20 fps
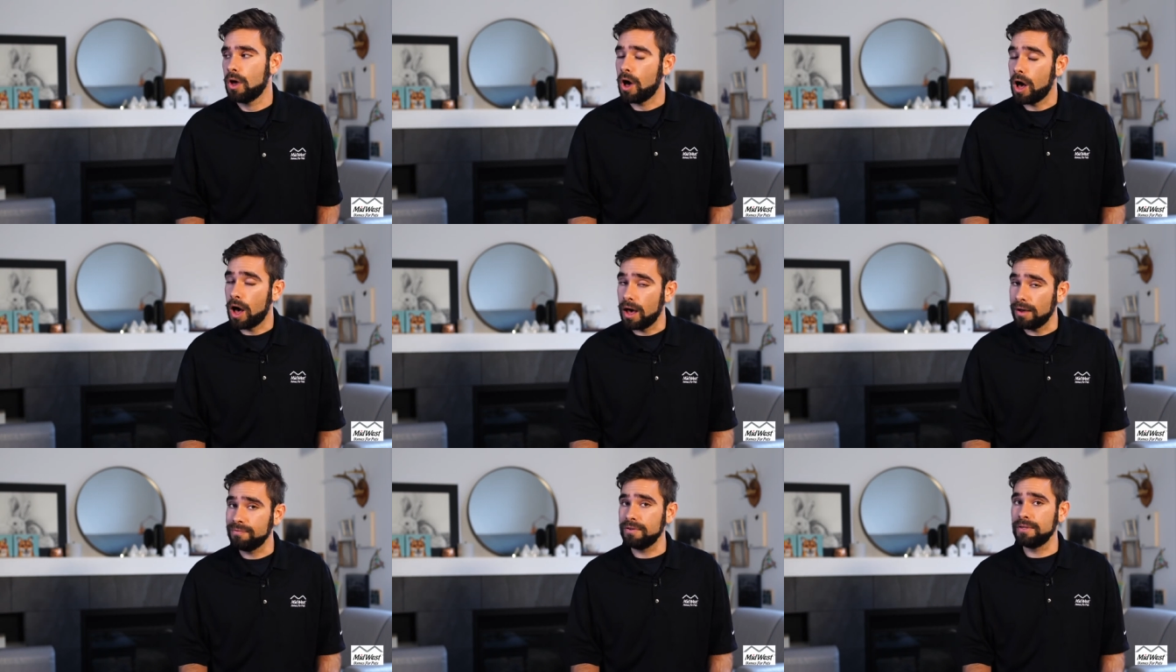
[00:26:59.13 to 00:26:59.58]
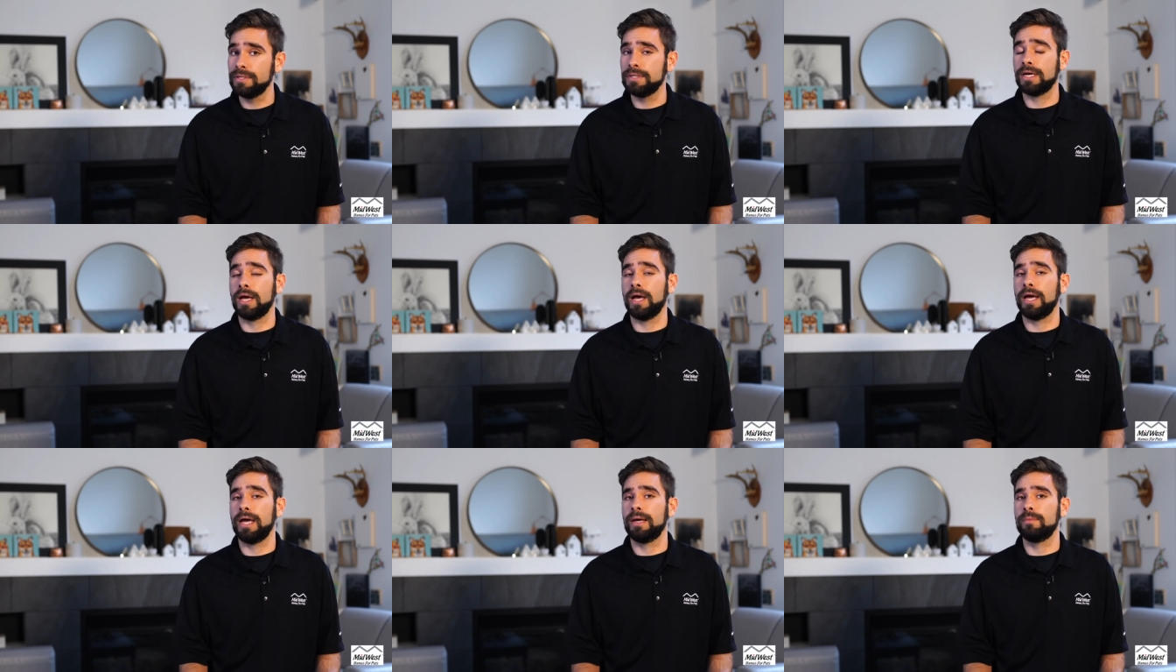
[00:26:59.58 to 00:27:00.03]

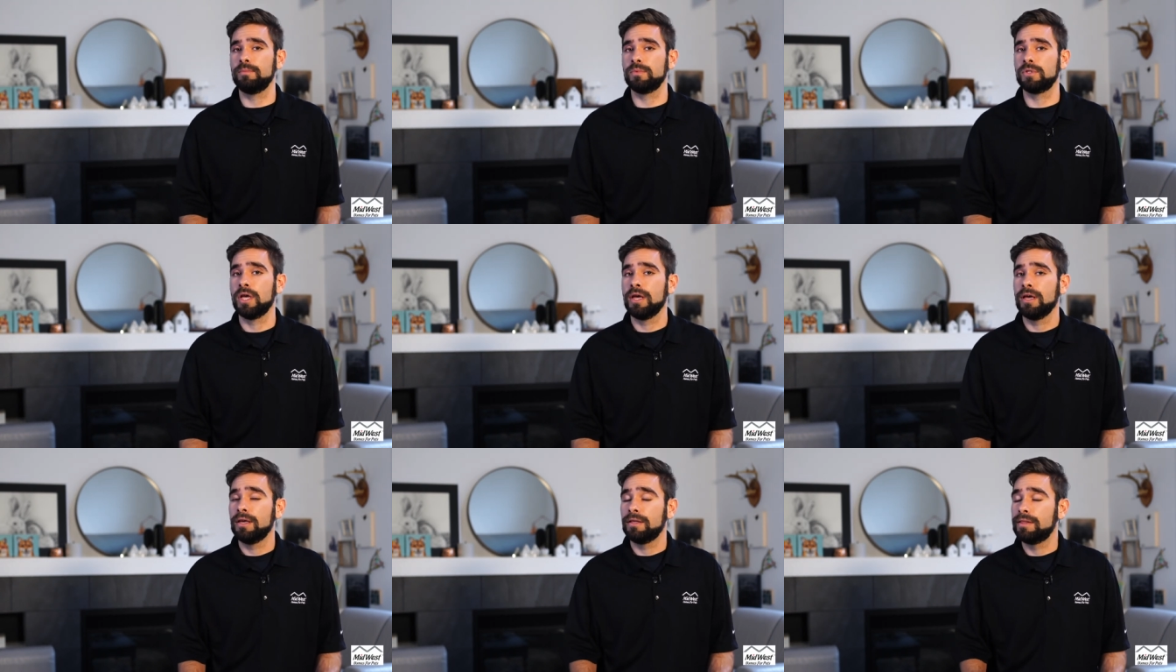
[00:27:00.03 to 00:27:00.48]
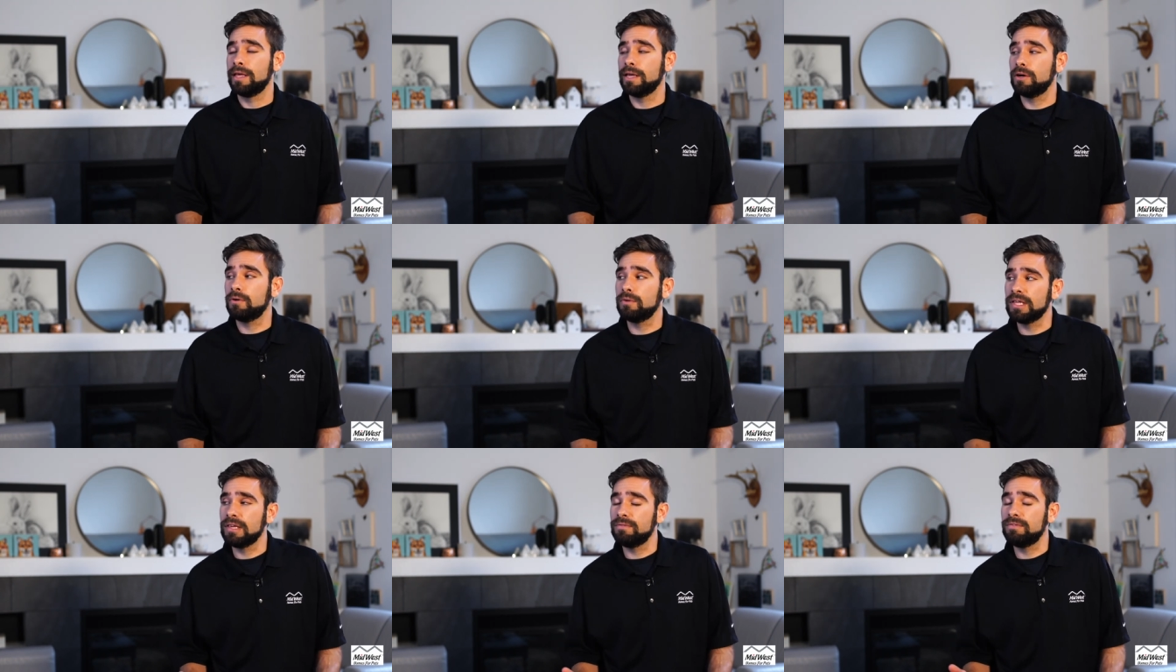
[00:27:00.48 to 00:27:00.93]
Oftentimes, they
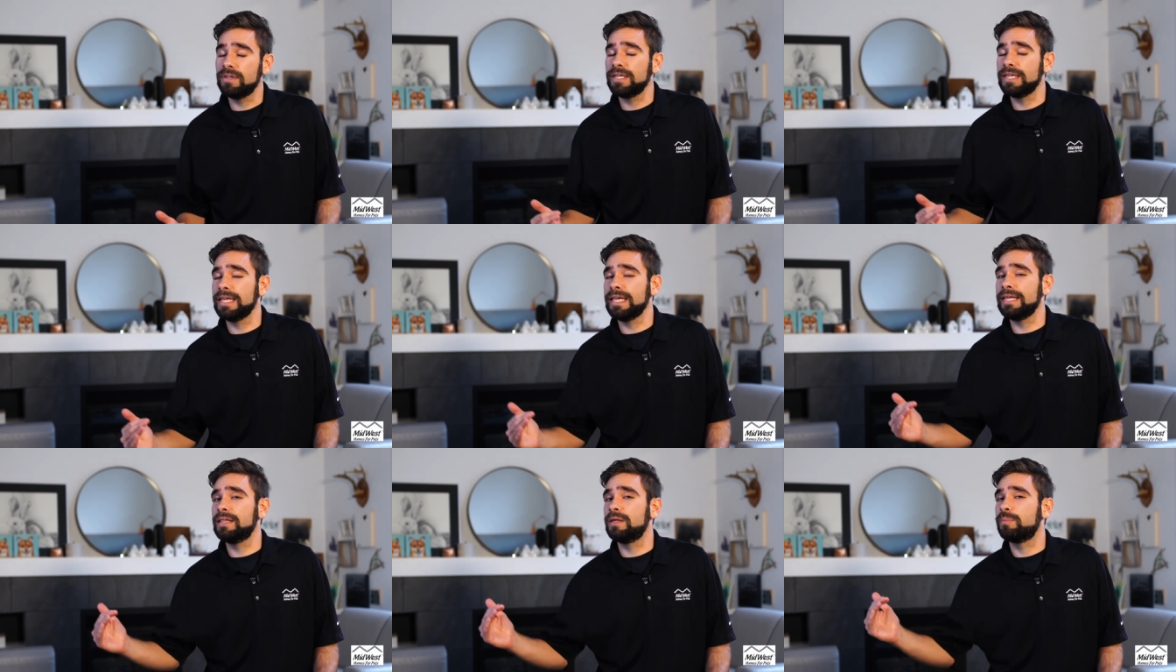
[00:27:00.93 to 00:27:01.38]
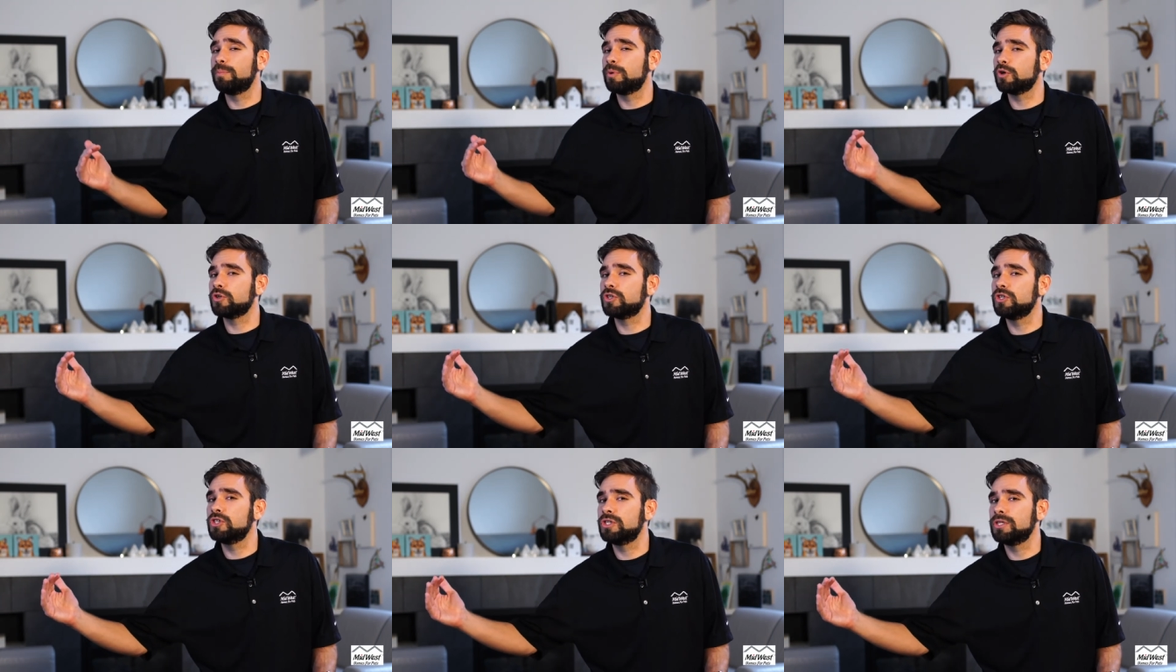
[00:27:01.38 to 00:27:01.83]
don't even need the
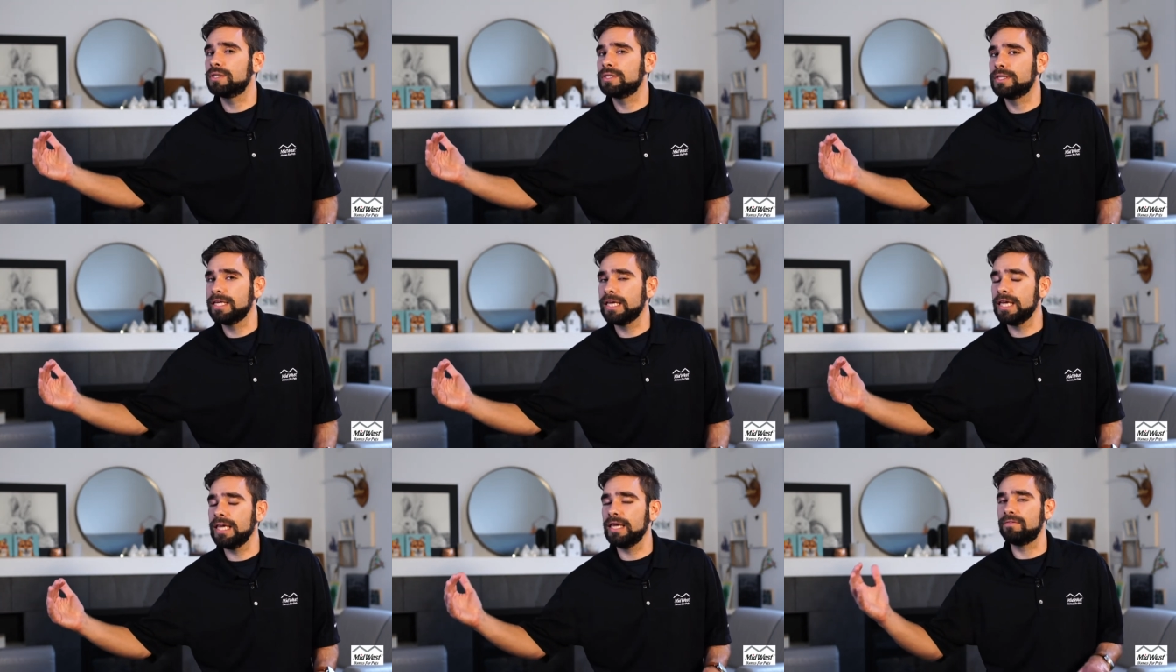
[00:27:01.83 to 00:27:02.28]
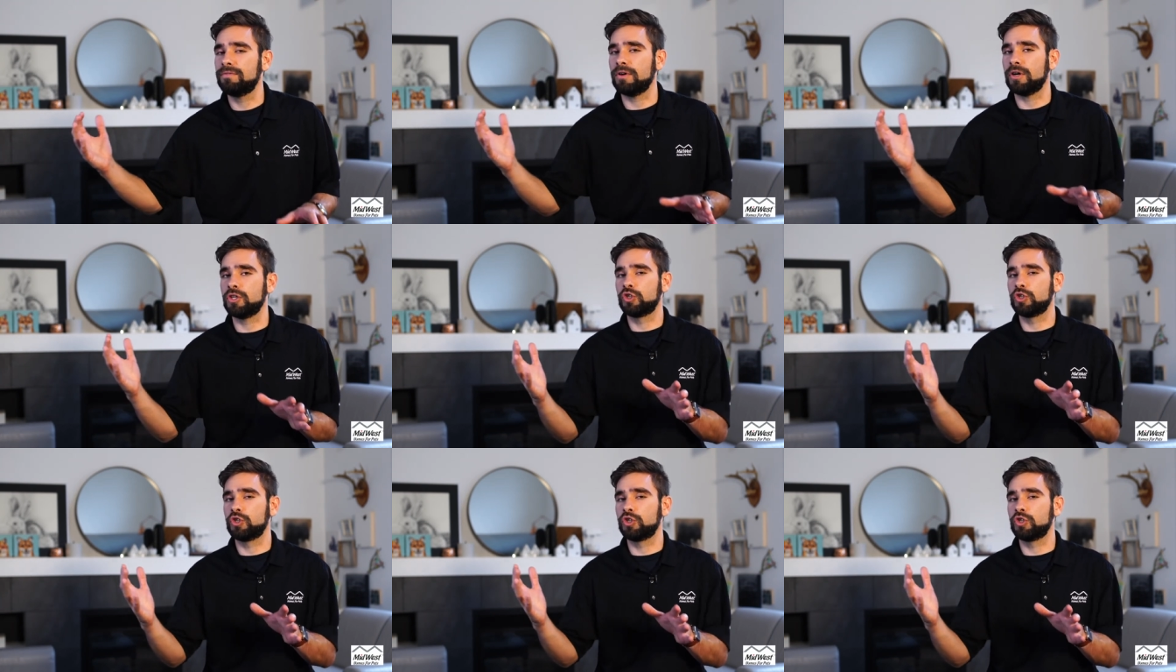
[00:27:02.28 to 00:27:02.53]
person to leave.